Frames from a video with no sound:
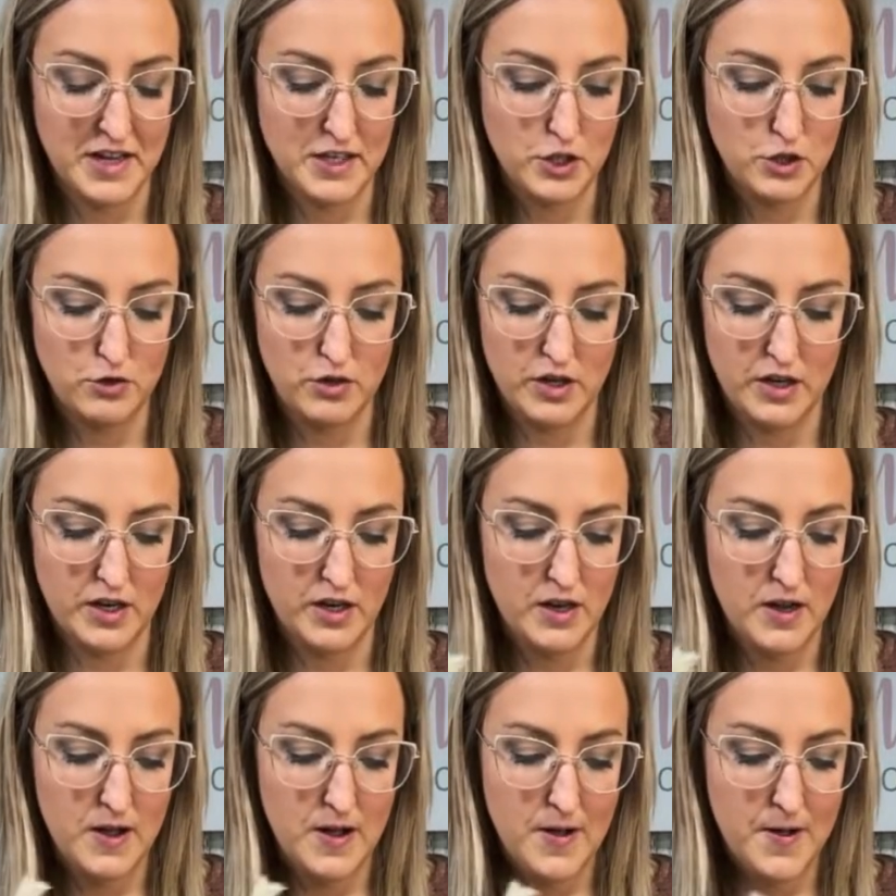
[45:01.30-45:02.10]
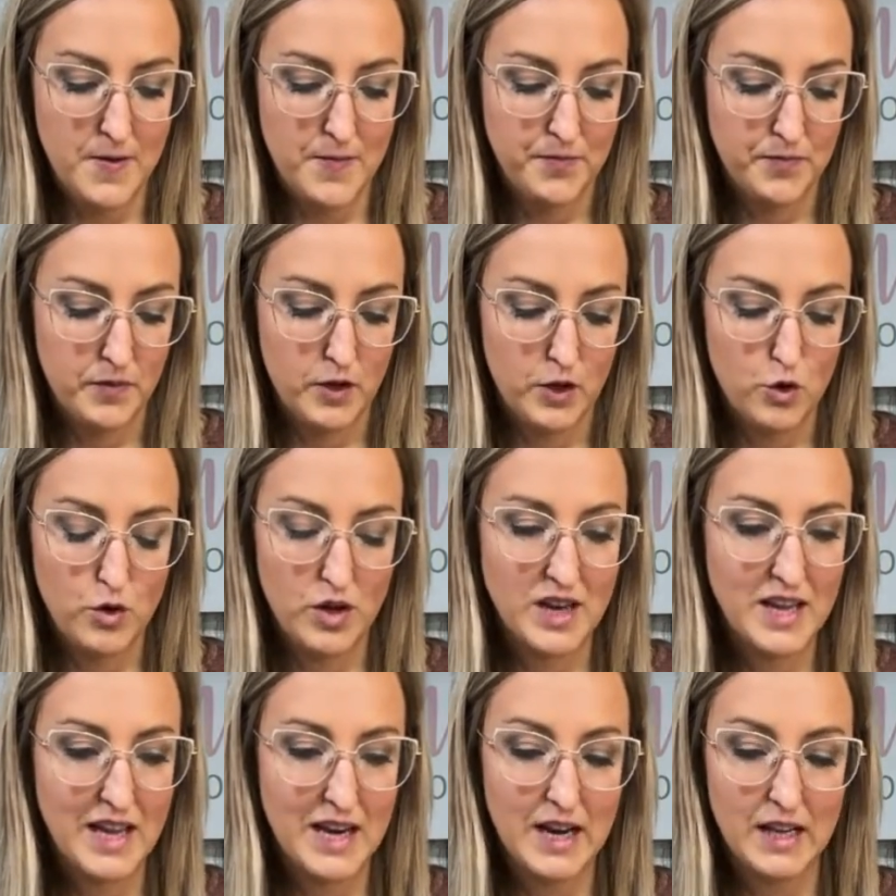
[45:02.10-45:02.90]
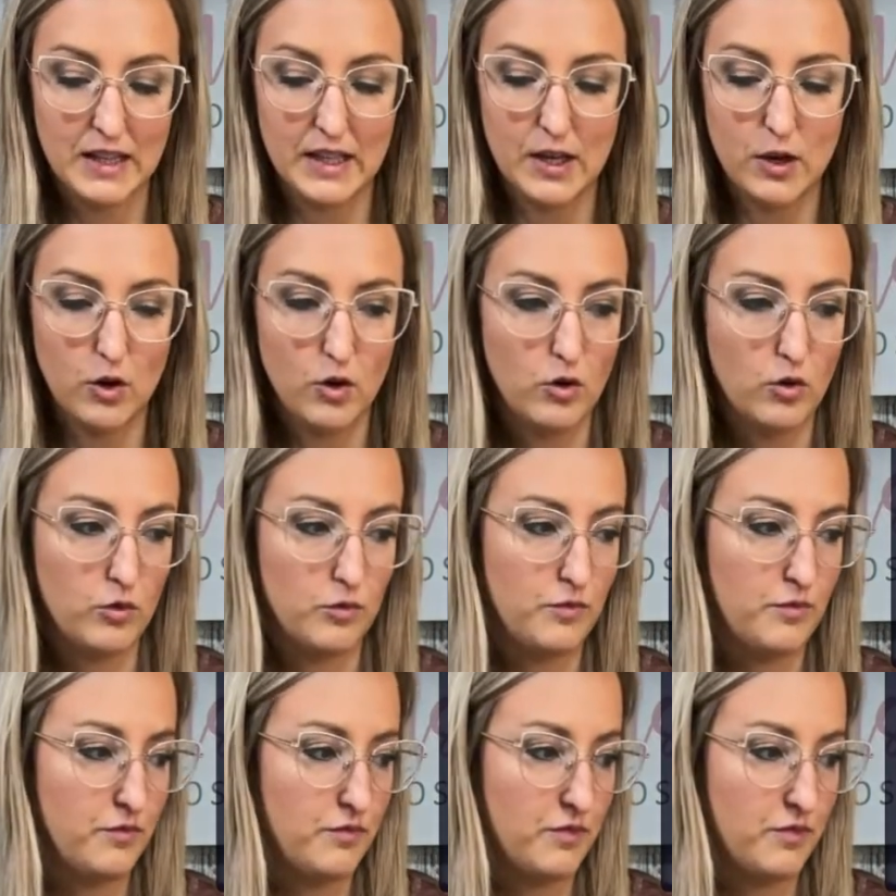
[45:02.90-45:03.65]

you could get a little